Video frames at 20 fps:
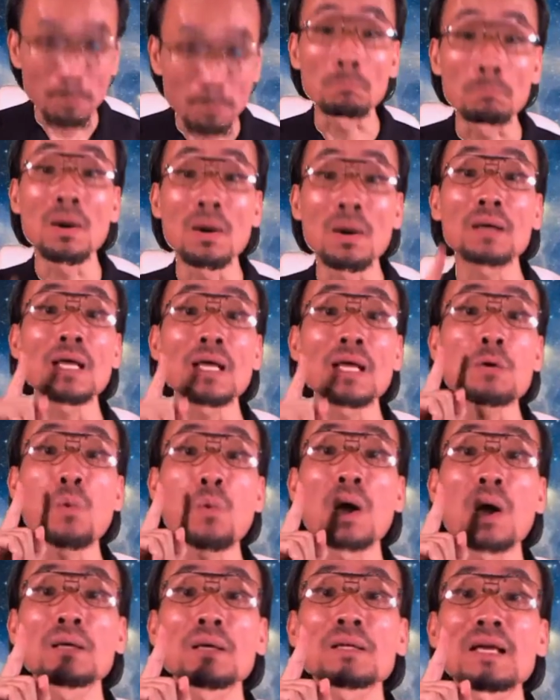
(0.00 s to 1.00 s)
but in
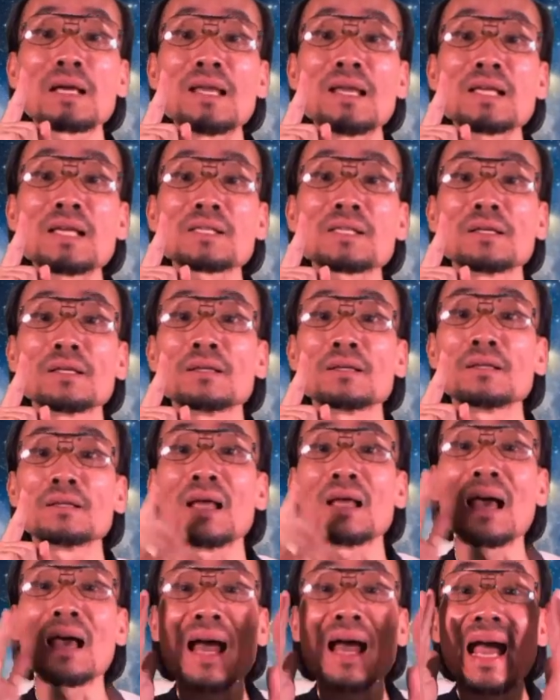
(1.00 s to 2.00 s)
one condition,
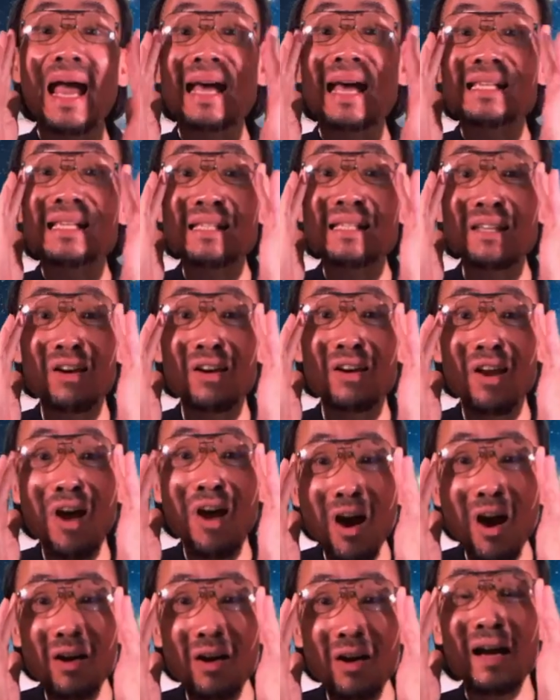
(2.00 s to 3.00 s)
as
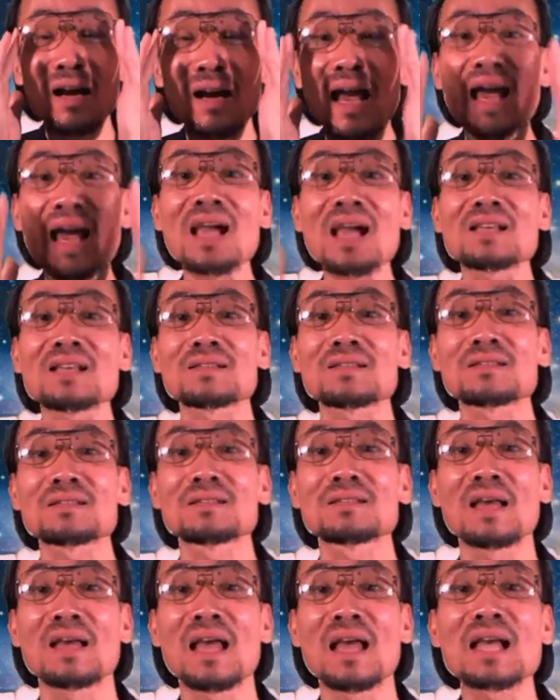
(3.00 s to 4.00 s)
long as
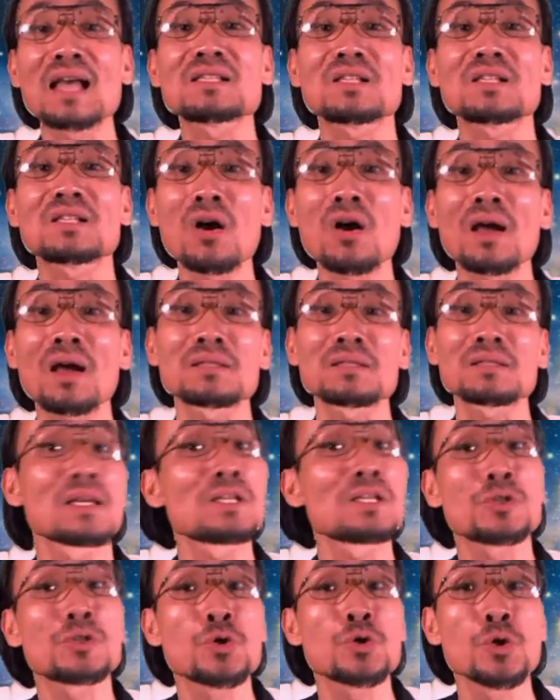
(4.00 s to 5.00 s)

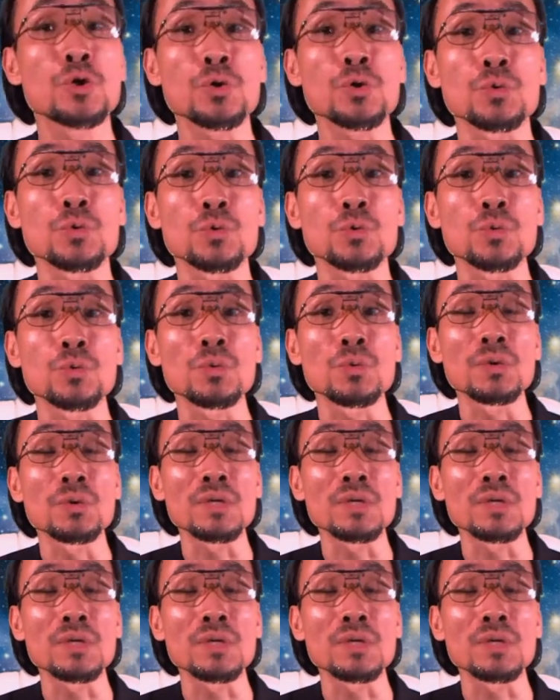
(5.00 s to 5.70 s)
it's true.